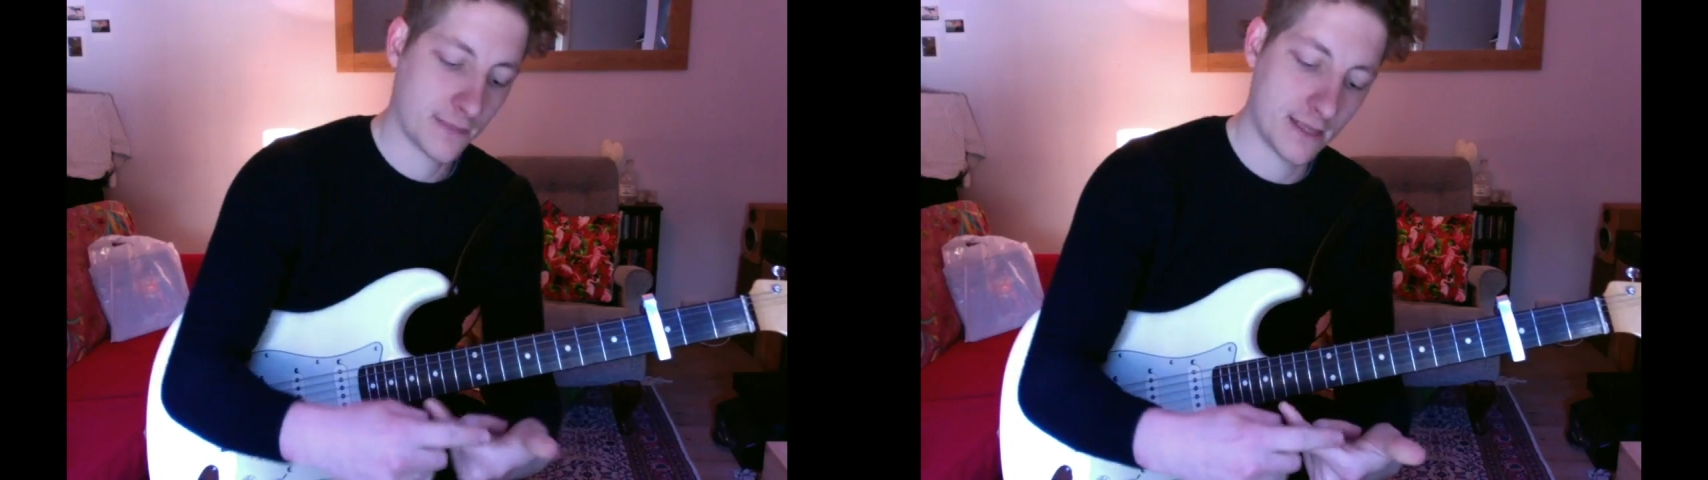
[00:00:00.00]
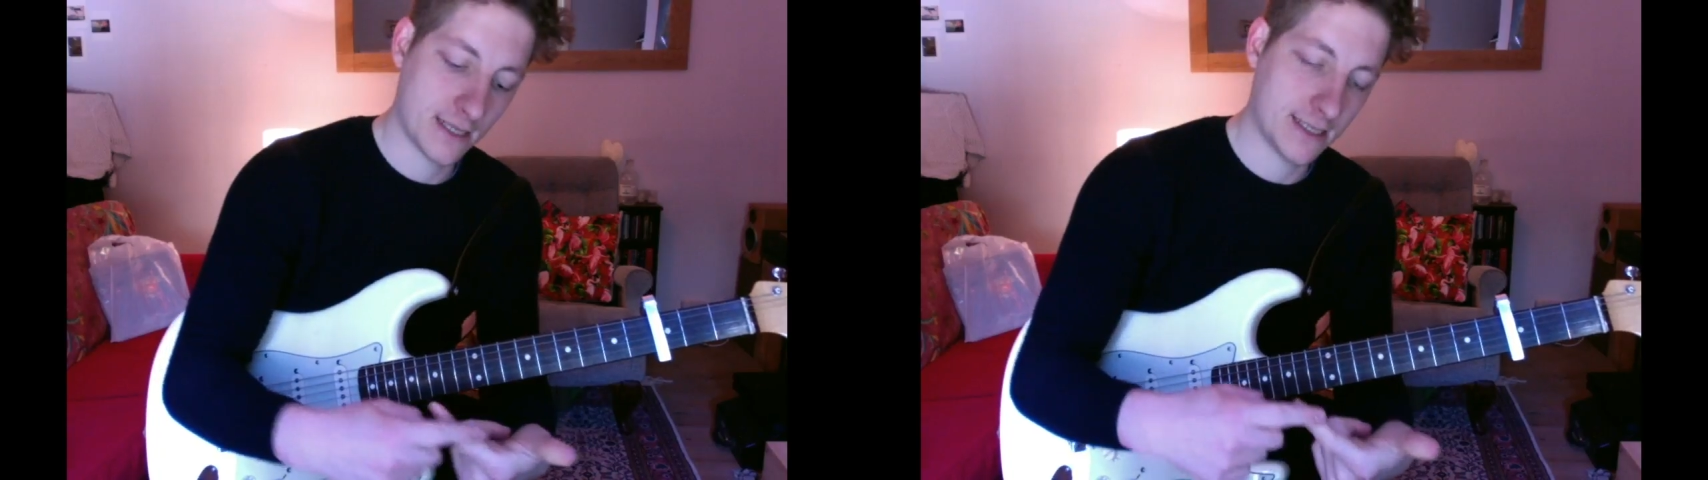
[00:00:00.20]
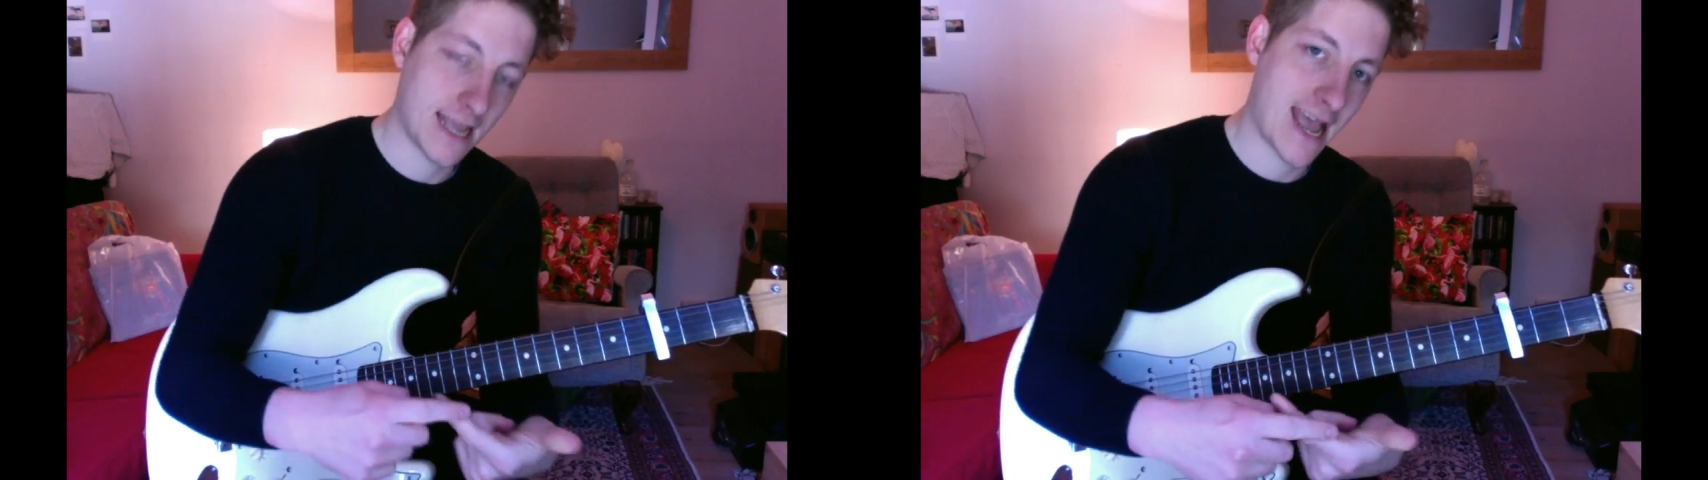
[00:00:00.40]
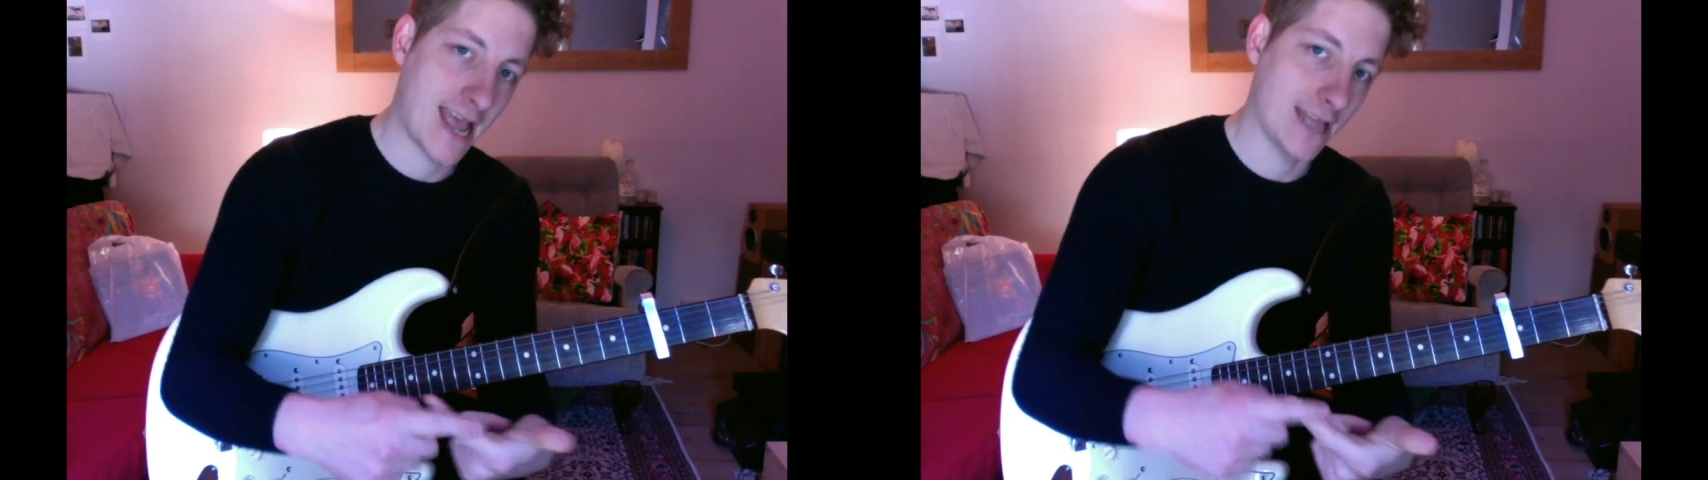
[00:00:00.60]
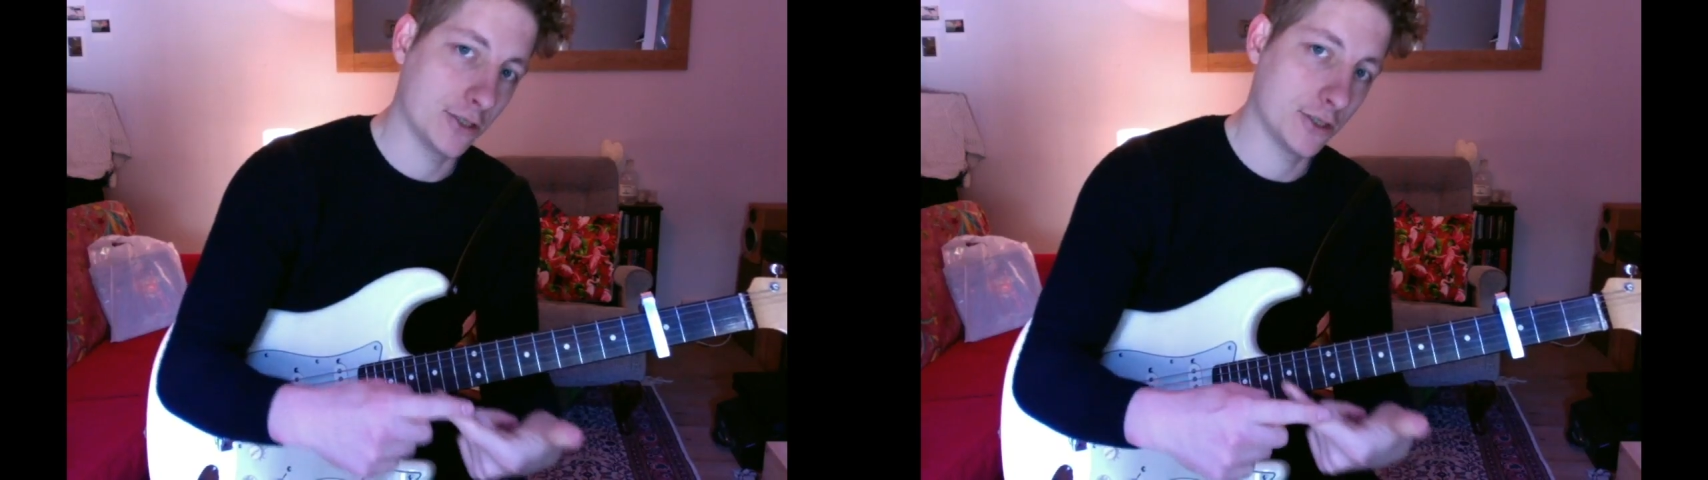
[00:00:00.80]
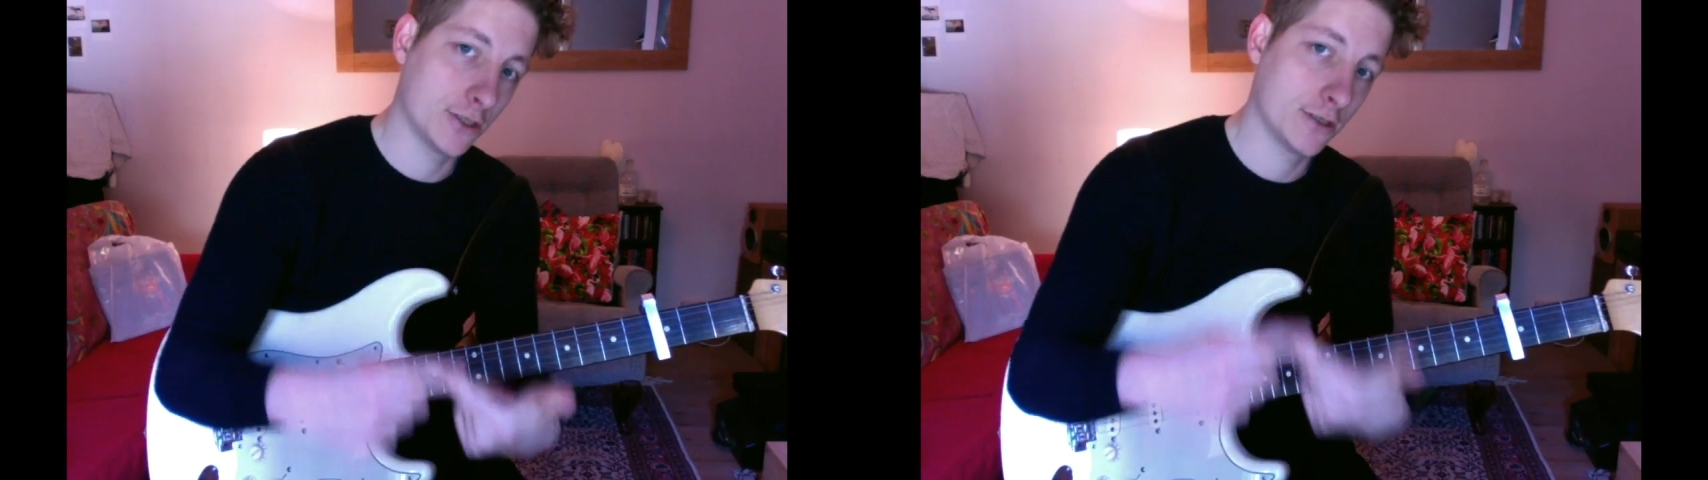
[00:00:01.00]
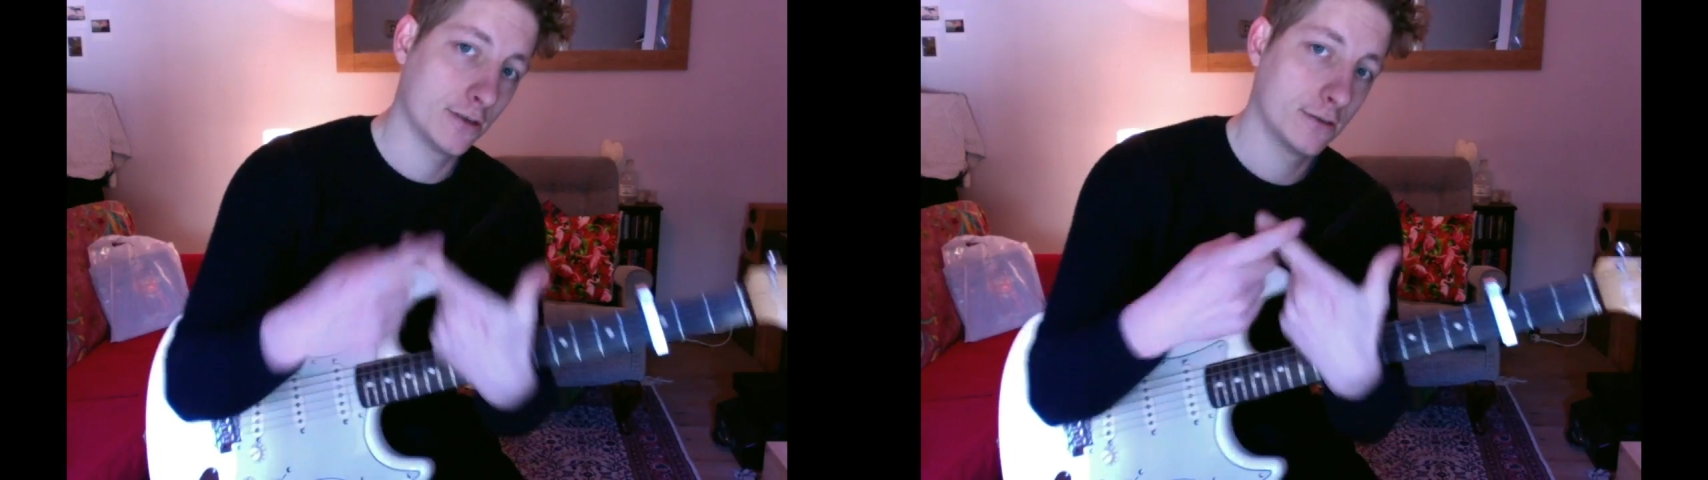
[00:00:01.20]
this edge.